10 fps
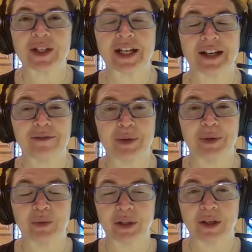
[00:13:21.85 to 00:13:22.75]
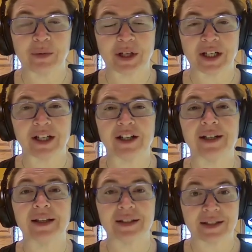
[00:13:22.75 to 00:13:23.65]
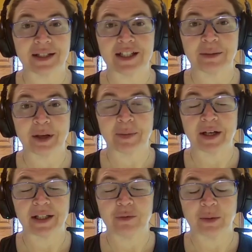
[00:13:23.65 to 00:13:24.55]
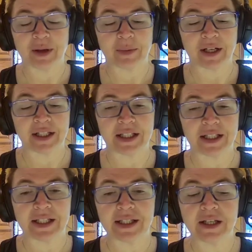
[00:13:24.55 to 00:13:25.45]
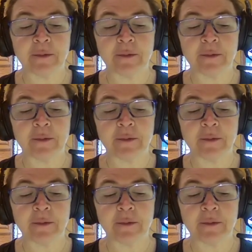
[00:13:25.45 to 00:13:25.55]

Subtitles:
and I've been really working on listening to my body and what my body needs.